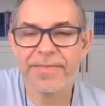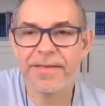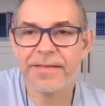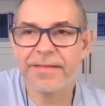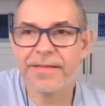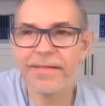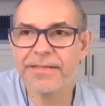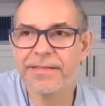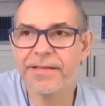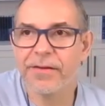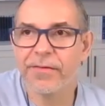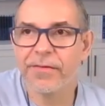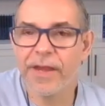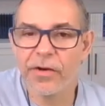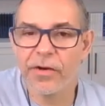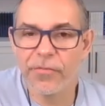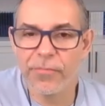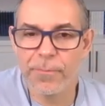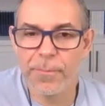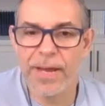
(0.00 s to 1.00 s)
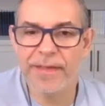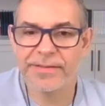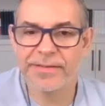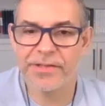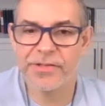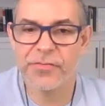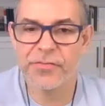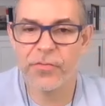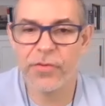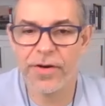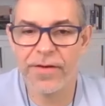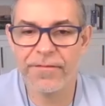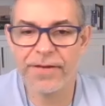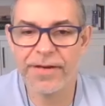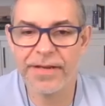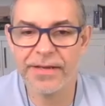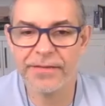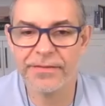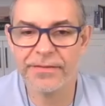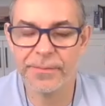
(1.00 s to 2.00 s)
i think there is a rite of passage for
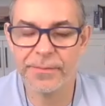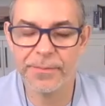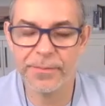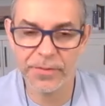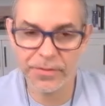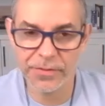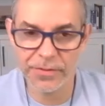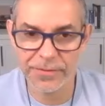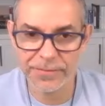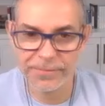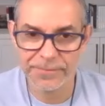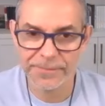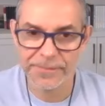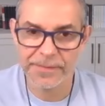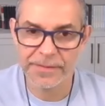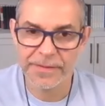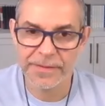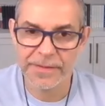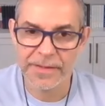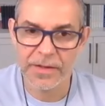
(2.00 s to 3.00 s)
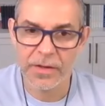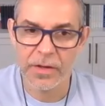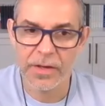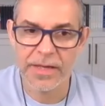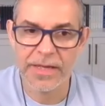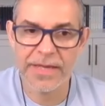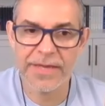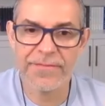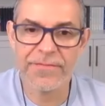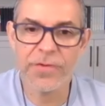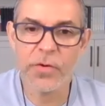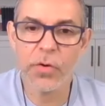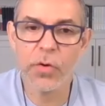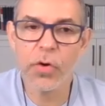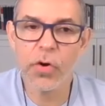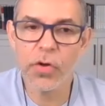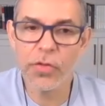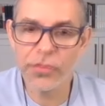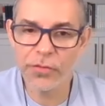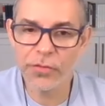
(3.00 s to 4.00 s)
every entrepreneur if
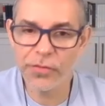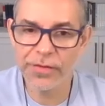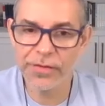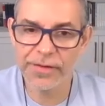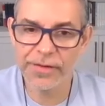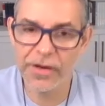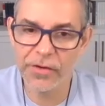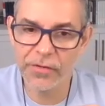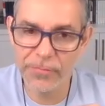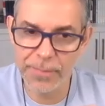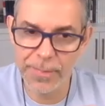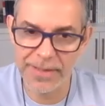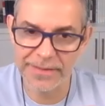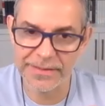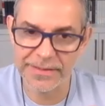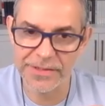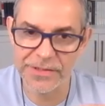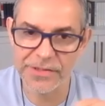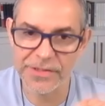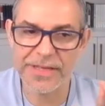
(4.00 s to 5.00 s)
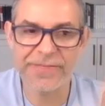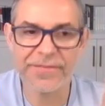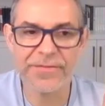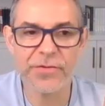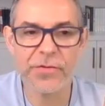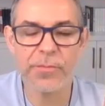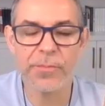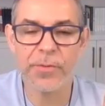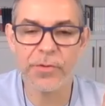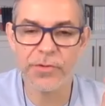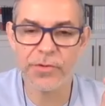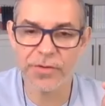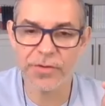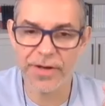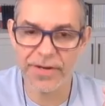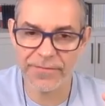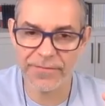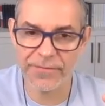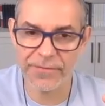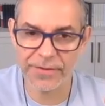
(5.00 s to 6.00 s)
you go through the rite of passage if you put
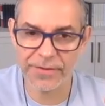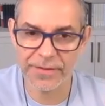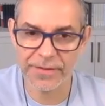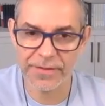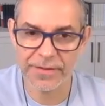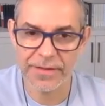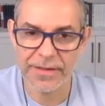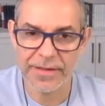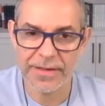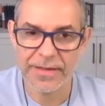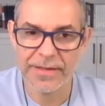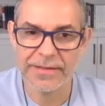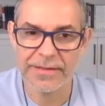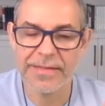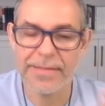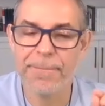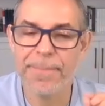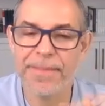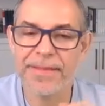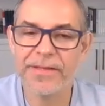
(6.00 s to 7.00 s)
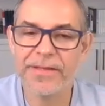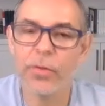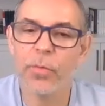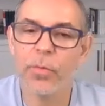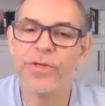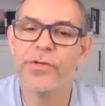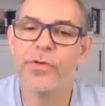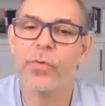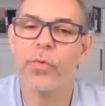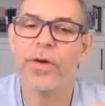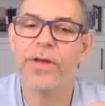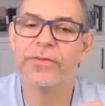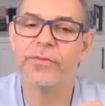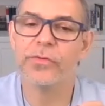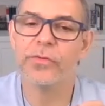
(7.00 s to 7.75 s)
your effort depending on what you